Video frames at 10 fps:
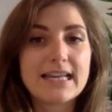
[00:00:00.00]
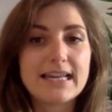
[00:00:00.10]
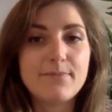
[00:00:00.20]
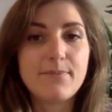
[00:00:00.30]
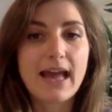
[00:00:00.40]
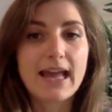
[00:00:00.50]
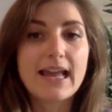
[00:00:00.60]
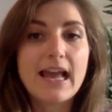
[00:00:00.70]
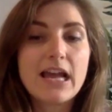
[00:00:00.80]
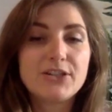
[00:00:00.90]

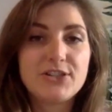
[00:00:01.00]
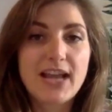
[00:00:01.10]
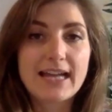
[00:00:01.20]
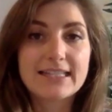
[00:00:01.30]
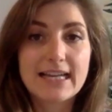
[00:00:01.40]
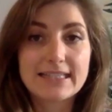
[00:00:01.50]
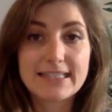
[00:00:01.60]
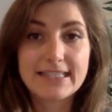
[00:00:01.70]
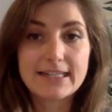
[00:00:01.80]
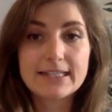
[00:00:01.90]
eBay, Jet and
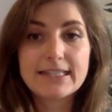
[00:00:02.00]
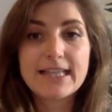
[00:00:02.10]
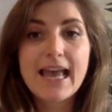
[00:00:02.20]
Sears,